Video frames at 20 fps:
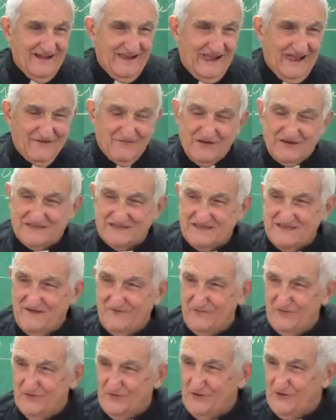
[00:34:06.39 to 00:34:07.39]
I will see
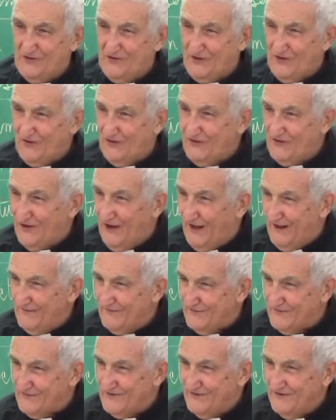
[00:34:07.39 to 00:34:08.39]
if you're a good
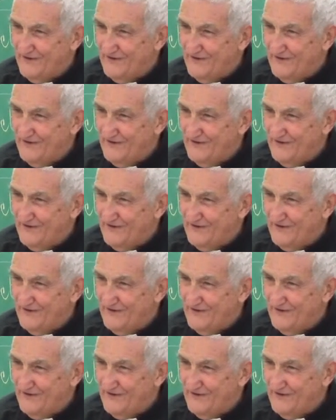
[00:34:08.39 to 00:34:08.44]
golfer.